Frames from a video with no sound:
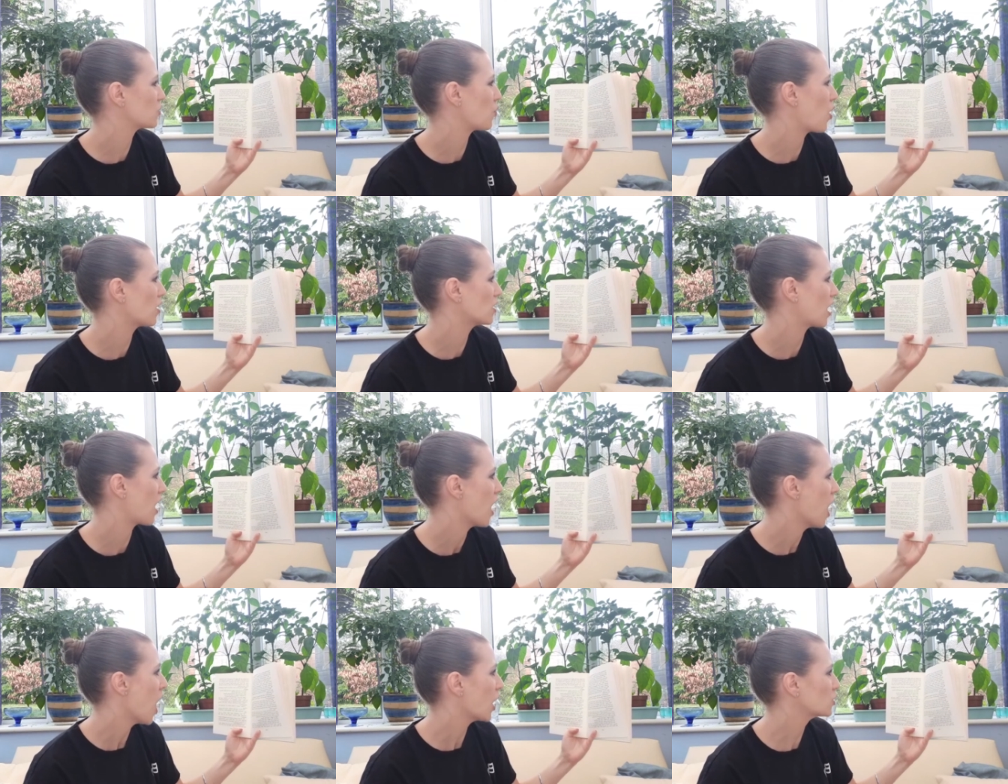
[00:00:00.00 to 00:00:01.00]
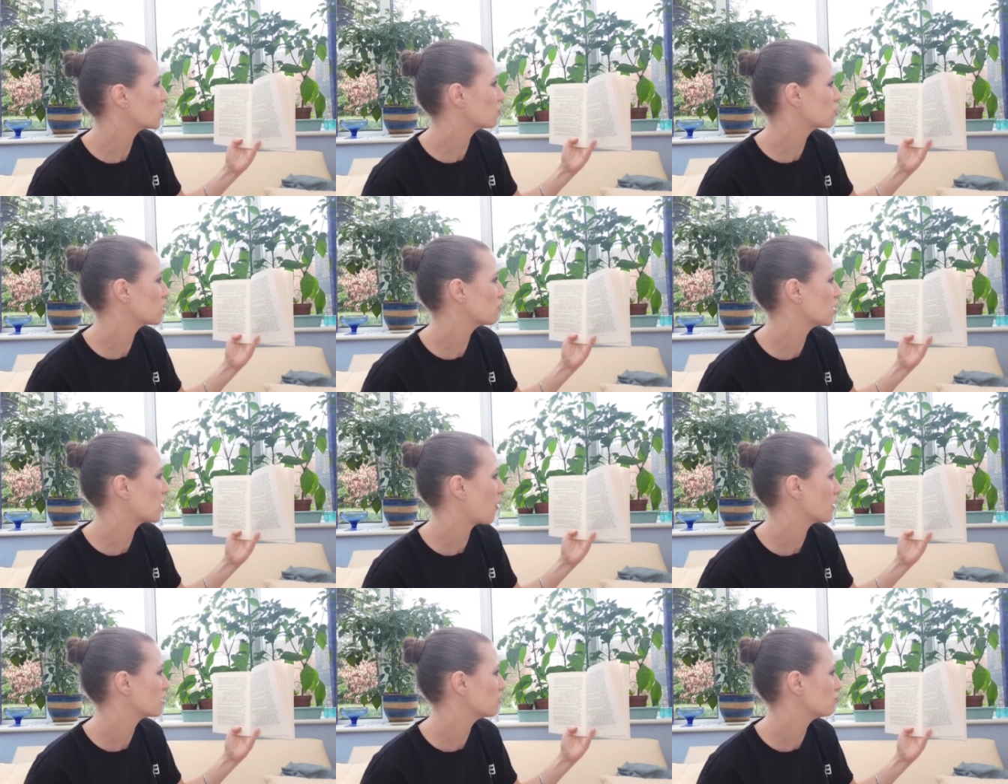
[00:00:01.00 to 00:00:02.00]
Wonka as though she were going
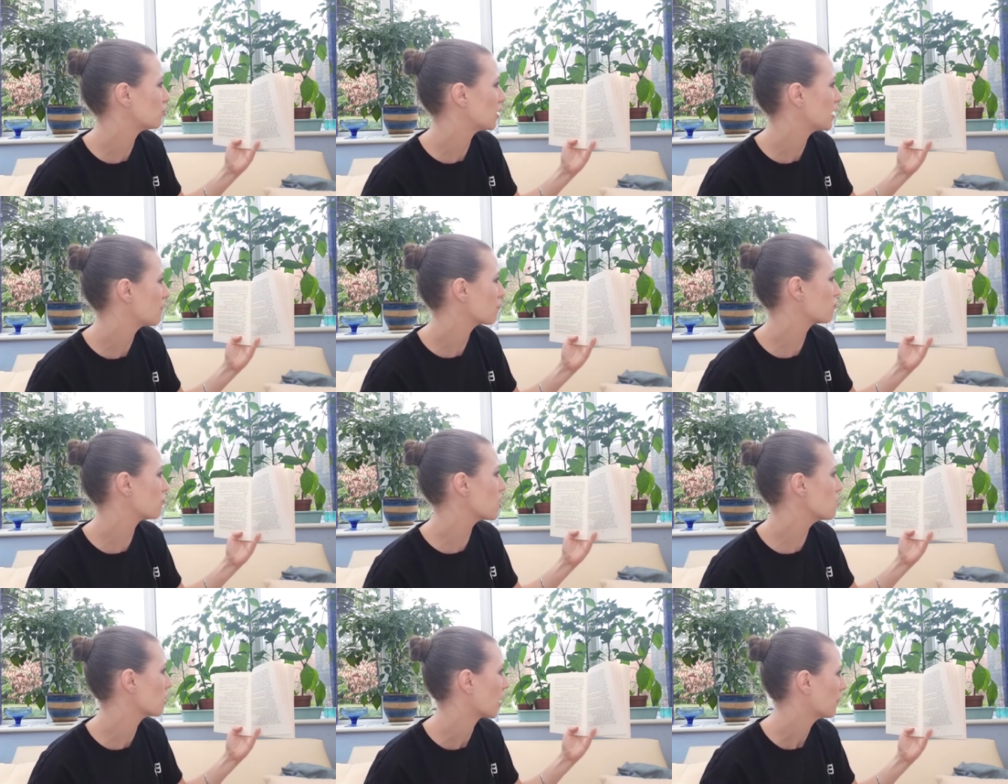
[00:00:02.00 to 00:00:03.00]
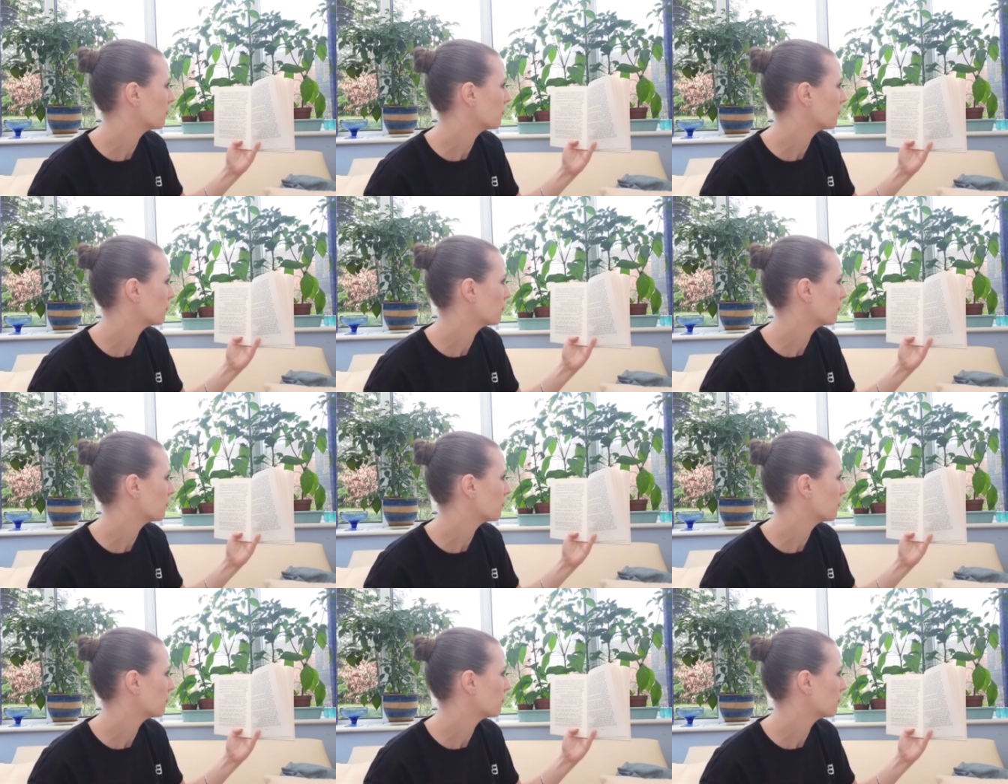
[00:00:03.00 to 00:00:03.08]
to run him through.